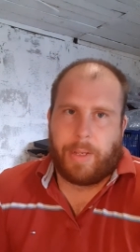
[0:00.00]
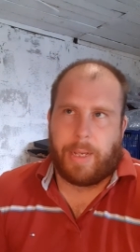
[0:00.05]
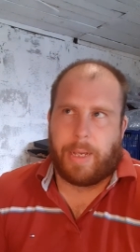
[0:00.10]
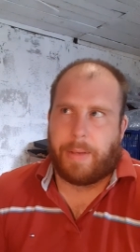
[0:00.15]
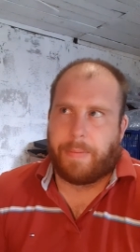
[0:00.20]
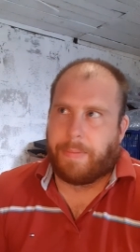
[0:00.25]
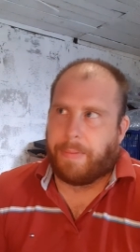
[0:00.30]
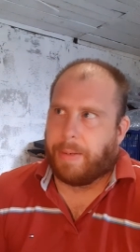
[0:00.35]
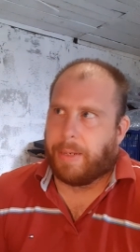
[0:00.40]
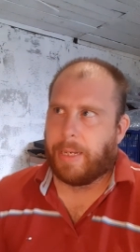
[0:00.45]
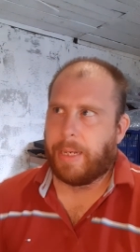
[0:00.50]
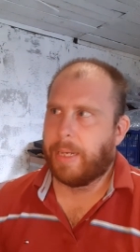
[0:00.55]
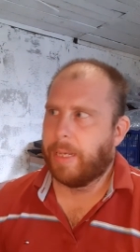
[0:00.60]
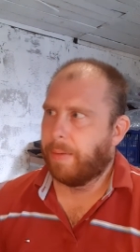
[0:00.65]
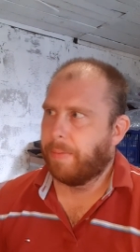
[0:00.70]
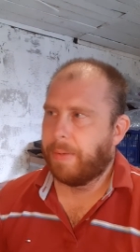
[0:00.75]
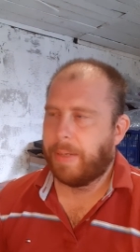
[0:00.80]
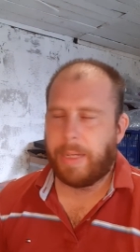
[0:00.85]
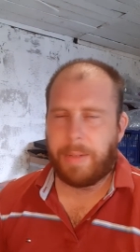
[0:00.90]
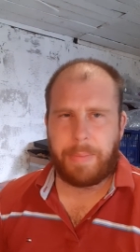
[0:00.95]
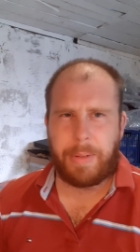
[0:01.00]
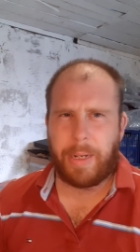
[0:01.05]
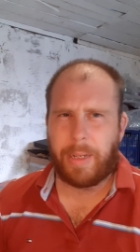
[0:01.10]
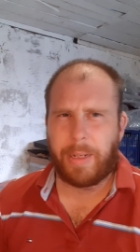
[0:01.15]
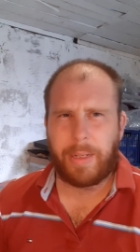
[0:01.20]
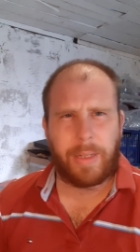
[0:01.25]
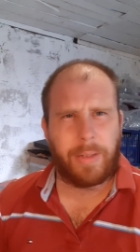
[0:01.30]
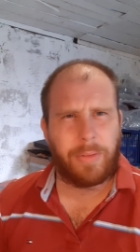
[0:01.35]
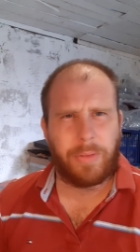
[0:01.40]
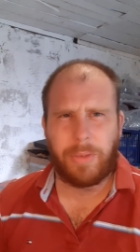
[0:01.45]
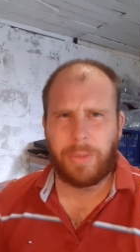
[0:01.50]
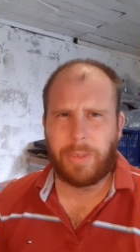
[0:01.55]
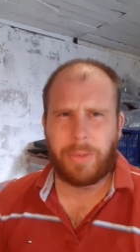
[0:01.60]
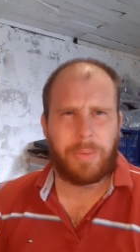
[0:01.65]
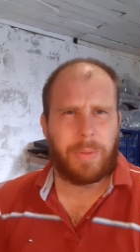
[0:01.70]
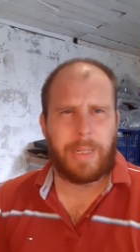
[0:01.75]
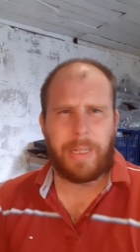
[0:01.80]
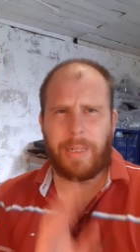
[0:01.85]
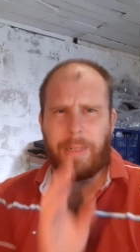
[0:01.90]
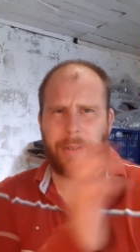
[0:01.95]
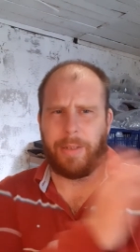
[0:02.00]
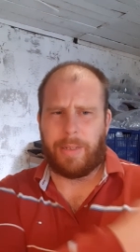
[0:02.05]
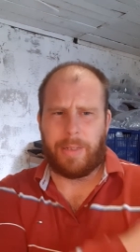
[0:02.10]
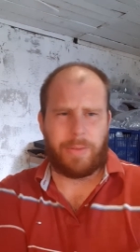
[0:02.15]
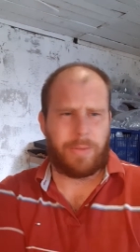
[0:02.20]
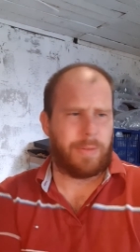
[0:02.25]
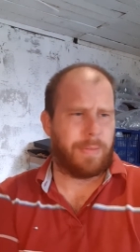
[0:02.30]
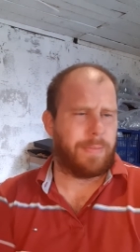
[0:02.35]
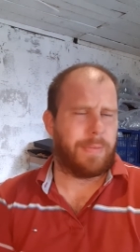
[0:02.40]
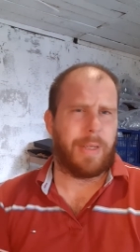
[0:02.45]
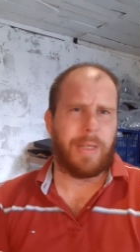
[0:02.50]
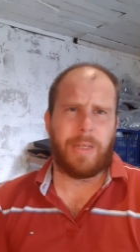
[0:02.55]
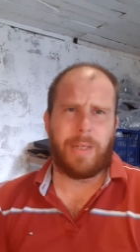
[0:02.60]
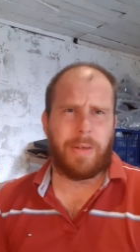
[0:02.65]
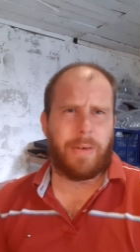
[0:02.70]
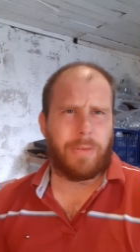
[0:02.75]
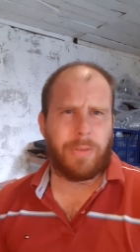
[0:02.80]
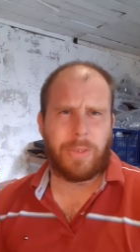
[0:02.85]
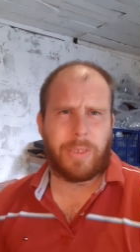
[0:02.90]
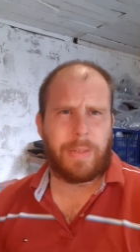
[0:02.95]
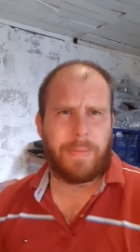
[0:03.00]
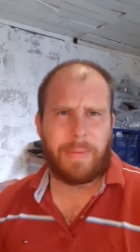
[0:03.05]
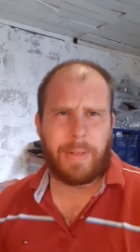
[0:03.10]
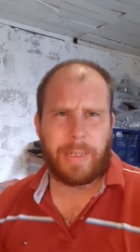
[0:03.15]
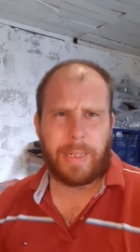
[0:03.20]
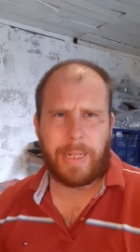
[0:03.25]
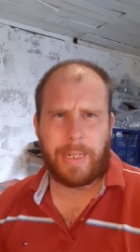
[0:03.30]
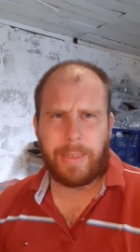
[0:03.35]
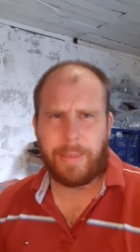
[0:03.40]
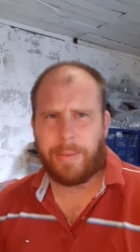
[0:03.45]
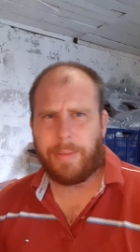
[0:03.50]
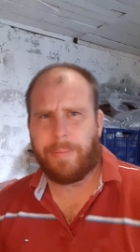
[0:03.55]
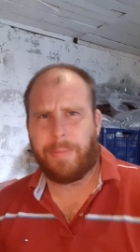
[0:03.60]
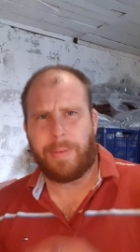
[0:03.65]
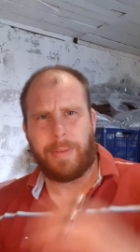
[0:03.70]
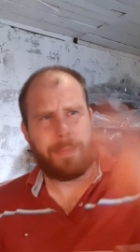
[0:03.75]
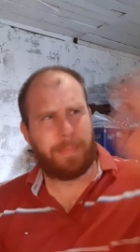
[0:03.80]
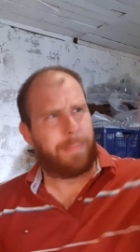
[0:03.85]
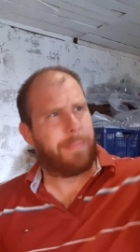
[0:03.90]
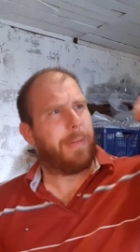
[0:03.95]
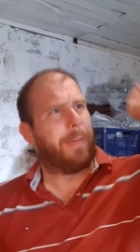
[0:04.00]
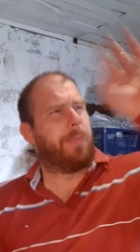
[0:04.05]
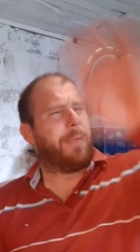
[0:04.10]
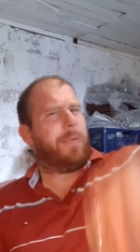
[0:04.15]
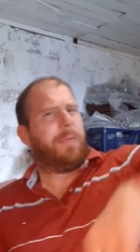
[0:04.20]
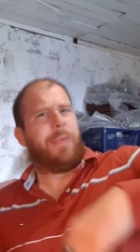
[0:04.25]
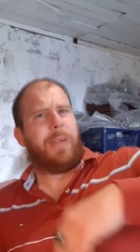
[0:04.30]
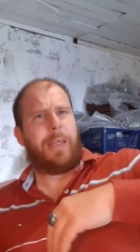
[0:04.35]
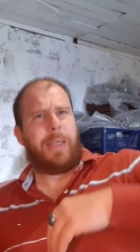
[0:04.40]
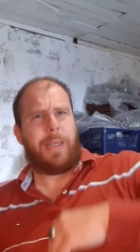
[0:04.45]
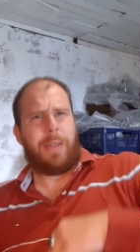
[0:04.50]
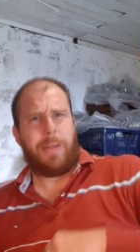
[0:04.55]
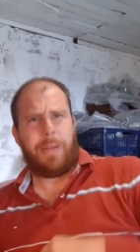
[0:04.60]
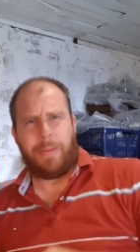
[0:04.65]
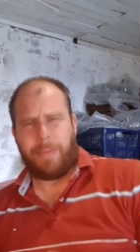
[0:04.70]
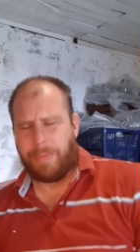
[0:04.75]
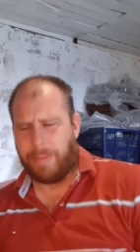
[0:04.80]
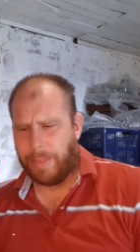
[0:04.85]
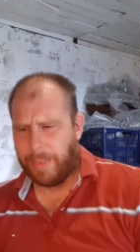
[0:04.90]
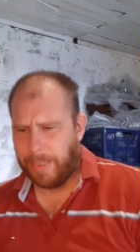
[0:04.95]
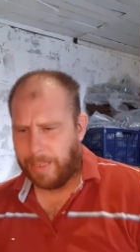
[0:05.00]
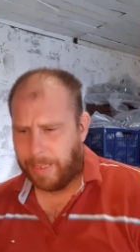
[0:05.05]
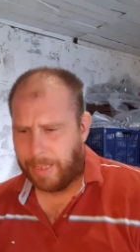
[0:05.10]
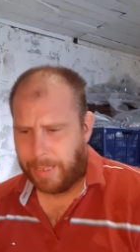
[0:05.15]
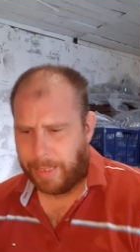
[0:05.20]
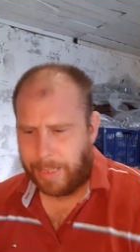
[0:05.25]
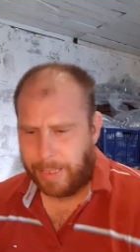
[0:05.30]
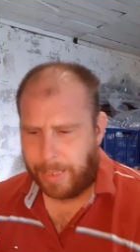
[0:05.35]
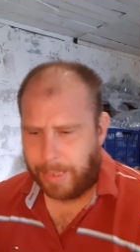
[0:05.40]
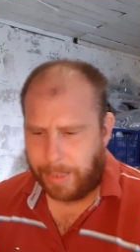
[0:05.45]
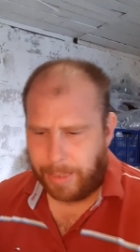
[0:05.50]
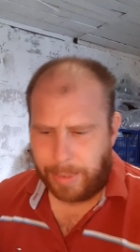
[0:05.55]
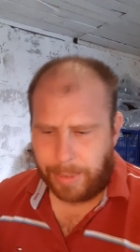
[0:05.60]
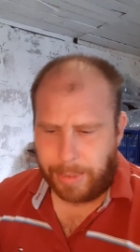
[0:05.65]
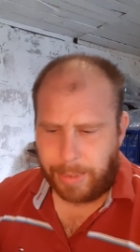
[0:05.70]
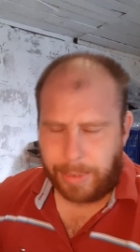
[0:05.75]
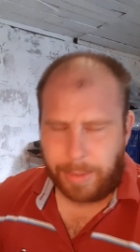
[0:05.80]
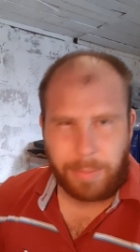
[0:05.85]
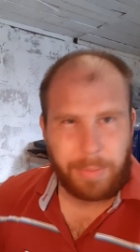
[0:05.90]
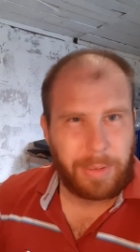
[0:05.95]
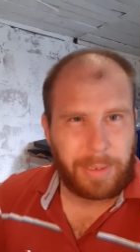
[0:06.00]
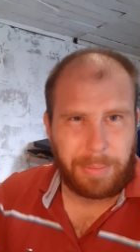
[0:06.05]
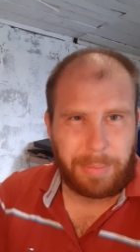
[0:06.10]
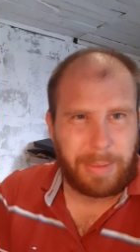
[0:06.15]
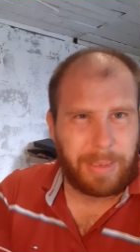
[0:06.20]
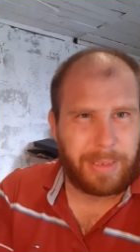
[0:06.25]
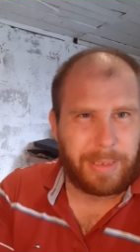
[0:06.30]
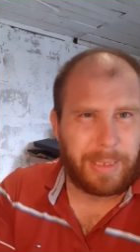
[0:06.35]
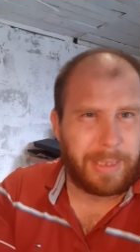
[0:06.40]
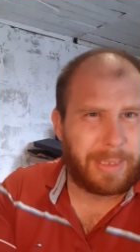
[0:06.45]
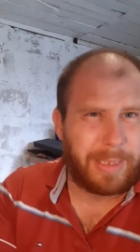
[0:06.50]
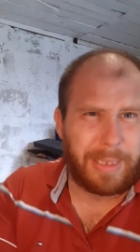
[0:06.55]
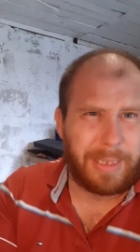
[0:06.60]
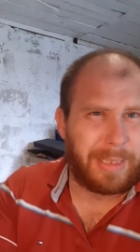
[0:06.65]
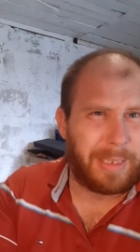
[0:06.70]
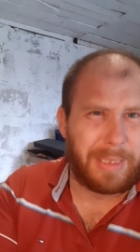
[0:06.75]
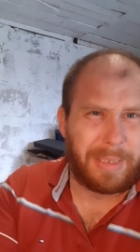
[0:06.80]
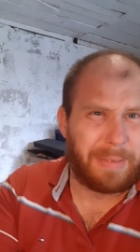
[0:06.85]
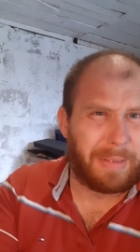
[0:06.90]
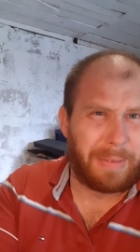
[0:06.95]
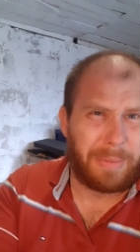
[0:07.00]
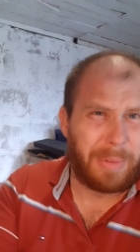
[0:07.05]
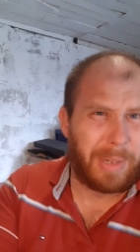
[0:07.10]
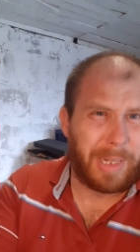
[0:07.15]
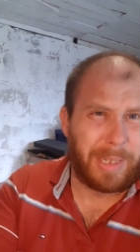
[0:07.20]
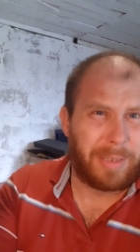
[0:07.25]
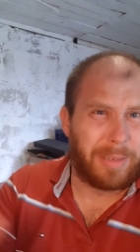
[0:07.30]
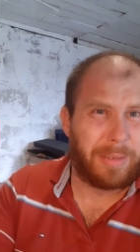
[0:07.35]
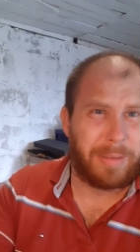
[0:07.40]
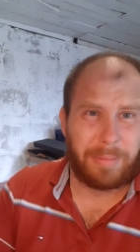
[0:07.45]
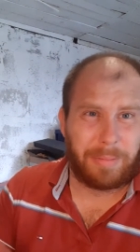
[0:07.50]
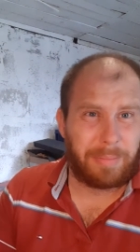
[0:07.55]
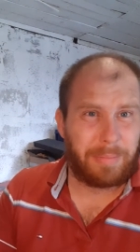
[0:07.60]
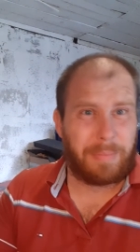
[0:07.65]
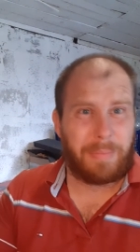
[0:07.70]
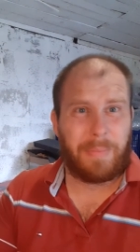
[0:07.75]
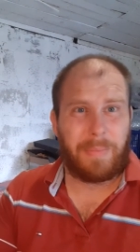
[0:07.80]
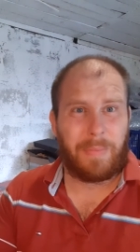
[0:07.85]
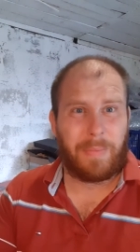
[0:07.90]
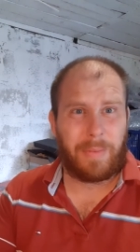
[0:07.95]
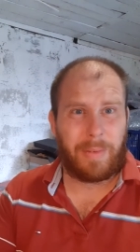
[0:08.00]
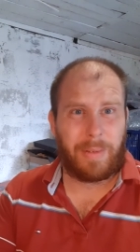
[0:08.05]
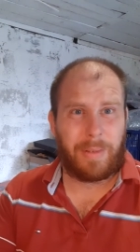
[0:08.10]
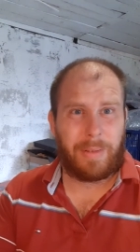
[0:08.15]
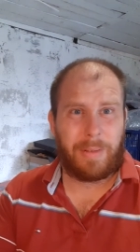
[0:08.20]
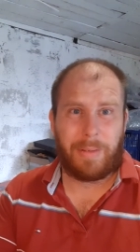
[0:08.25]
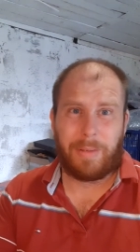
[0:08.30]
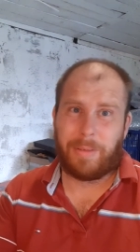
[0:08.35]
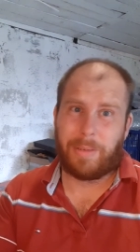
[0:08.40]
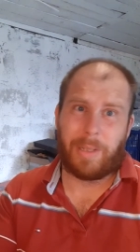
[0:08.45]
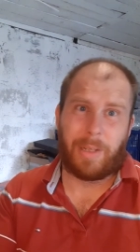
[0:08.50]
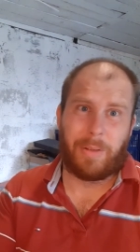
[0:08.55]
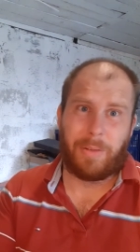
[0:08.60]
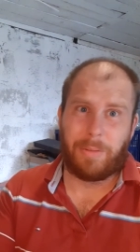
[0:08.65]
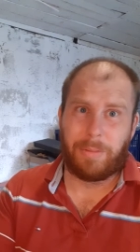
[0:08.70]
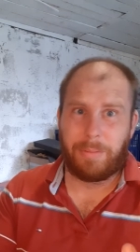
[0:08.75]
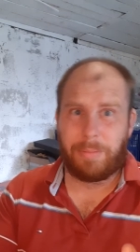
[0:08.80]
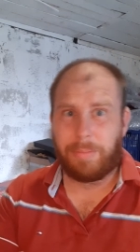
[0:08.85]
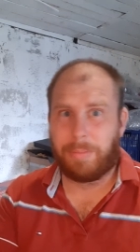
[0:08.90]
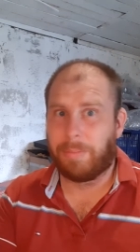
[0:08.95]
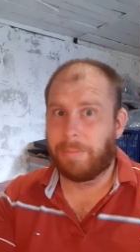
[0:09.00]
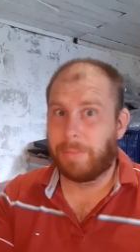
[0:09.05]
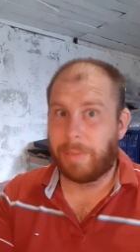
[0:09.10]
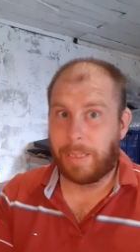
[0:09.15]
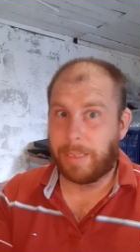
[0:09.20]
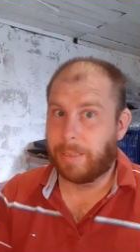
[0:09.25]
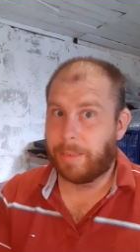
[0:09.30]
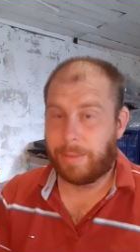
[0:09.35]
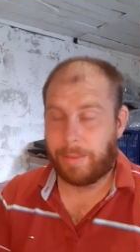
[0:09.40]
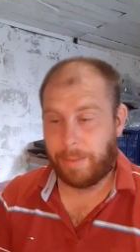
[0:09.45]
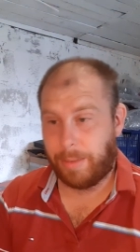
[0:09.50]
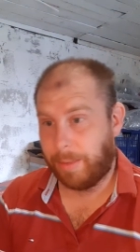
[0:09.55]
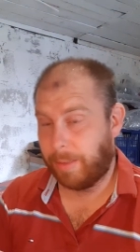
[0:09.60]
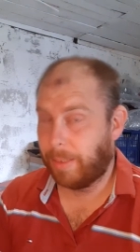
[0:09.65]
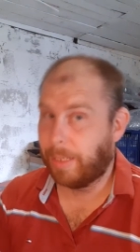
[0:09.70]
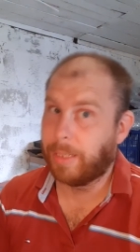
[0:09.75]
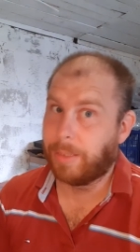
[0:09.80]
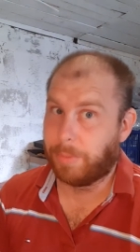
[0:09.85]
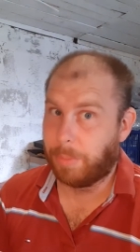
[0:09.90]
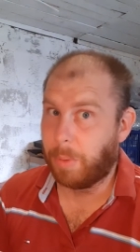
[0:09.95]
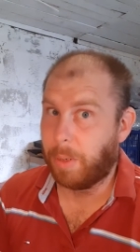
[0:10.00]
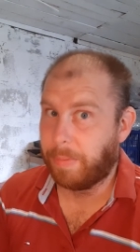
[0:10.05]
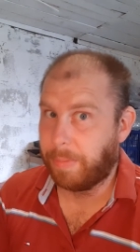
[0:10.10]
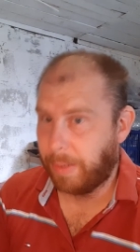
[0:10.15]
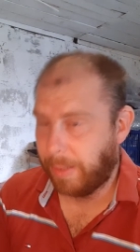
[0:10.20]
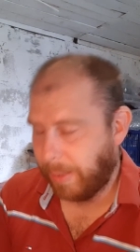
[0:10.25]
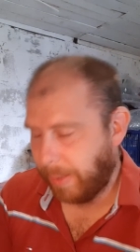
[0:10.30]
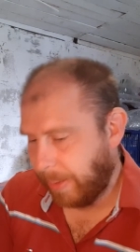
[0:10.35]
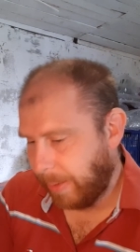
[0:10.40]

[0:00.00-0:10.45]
I think it'd be like 120, 130 euros or something like that. Bumble fly out of, which would be 60, 65 quid each. So that's worth it.